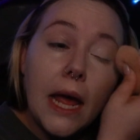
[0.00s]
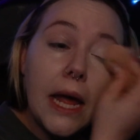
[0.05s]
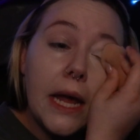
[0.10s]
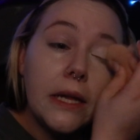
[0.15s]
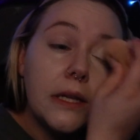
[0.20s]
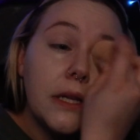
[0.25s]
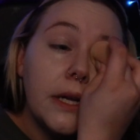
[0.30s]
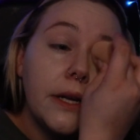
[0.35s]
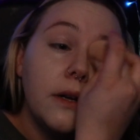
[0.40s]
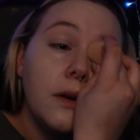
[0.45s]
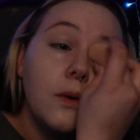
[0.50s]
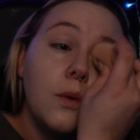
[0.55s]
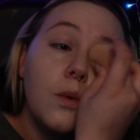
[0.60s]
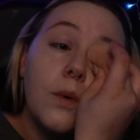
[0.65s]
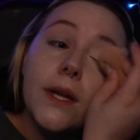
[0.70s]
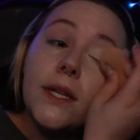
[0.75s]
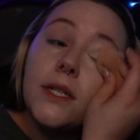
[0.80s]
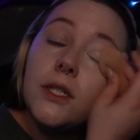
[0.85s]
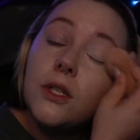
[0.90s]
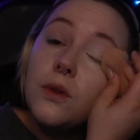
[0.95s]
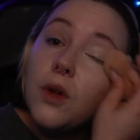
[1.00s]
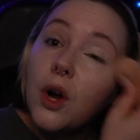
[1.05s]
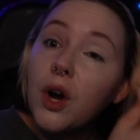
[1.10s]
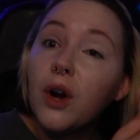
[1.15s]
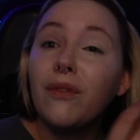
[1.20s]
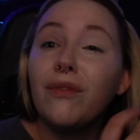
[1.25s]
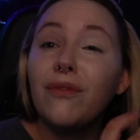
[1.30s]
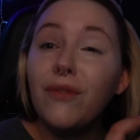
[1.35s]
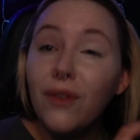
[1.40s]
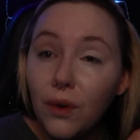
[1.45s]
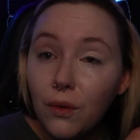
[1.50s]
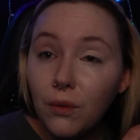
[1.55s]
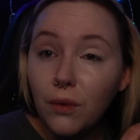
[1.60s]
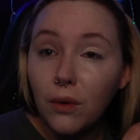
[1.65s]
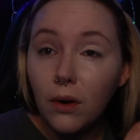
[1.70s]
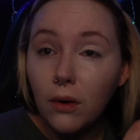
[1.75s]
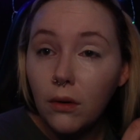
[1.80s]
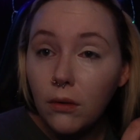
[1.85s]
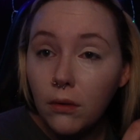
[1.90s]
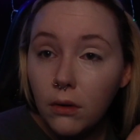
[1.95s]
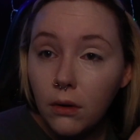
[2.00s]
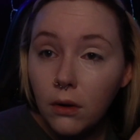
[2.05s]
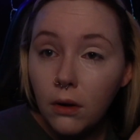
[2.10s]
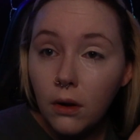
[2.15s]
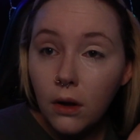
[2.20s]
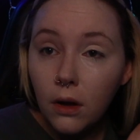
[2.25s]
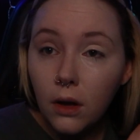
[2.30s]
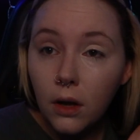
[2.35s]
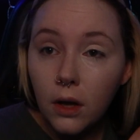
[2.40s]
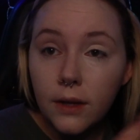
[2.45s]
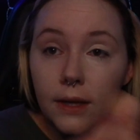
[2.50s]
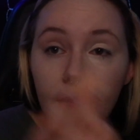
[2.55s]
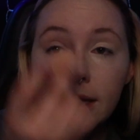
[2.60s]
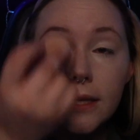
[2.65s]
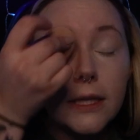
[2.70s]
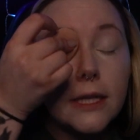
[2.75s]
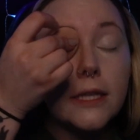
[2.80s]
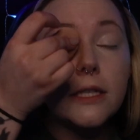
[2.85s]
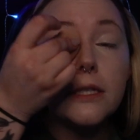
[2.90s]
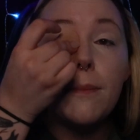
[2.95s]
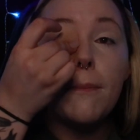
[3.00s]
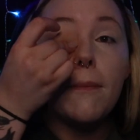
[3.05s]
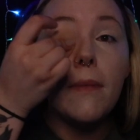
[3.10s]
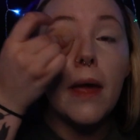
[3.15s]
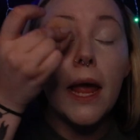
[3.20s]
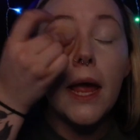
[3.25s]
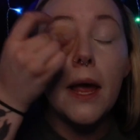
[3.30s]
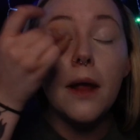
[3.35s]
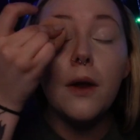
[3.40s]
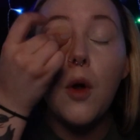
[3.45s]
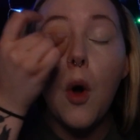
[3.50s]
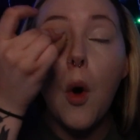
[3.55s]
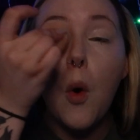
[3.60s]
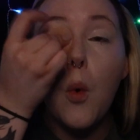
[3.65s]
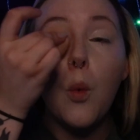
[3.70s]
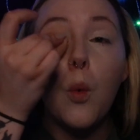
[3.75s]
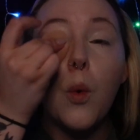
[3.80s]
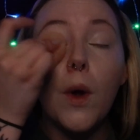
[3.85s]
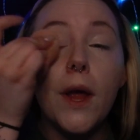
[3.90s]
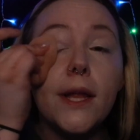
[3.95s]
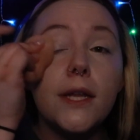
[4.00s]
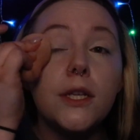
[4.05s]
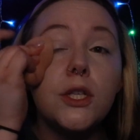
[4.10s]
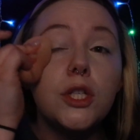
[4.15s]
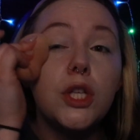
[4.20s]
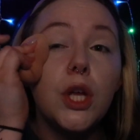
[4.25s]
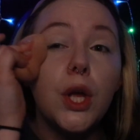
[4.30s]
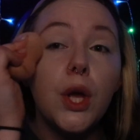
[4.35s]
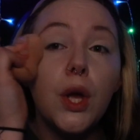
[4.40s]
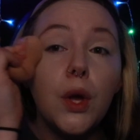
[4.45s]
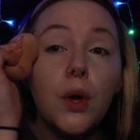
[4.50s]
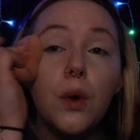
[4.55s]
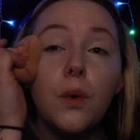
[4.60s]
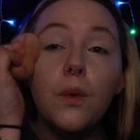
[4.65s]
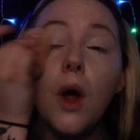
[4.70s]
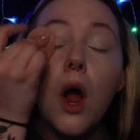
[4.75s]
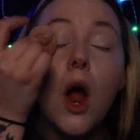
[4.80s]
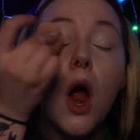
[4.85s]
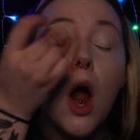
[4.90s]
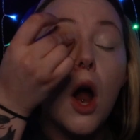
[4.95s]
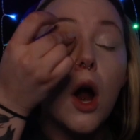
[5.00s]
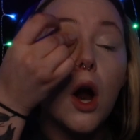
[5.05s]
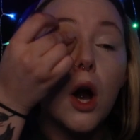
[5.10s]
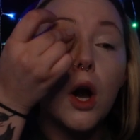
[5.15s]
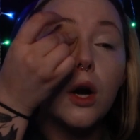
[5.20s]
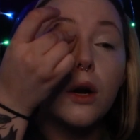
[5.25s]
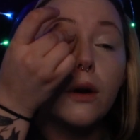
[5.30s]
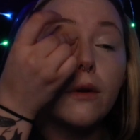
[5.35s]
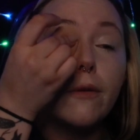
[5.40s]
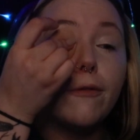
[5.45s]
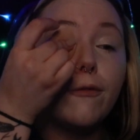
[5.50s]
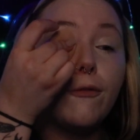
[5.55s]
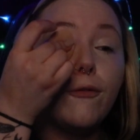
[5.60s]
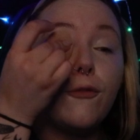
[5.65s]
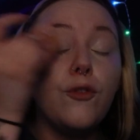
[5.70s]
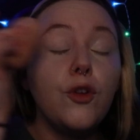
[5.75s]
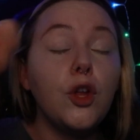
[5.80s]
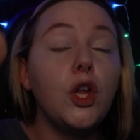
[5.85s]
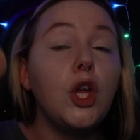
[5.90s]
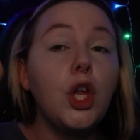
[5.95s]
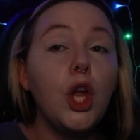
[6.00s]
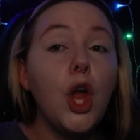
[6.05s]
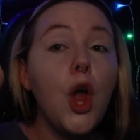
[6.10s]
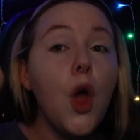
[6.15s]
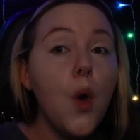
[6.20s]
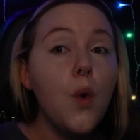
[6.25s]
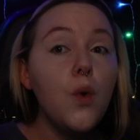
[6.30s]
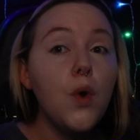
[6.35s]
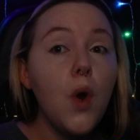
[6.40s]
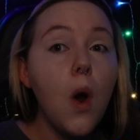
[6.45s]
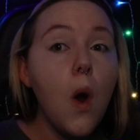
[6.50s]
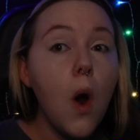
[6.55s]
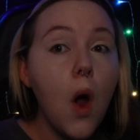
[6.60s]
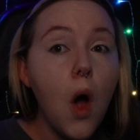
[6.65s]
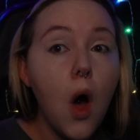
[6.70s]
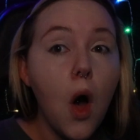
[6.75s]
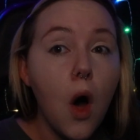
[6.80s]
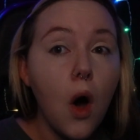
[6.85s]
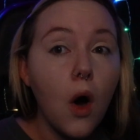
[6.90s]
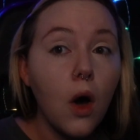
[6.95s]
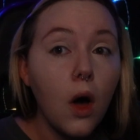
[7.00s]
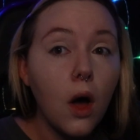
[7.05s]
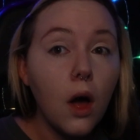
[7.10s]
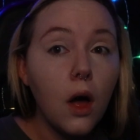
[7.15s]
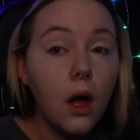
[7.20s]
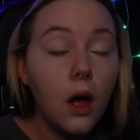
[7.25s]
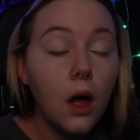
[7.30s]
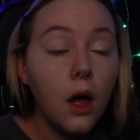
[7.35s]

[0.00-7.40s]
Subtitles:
He later went to her funeral. Like, this man went to her funeral.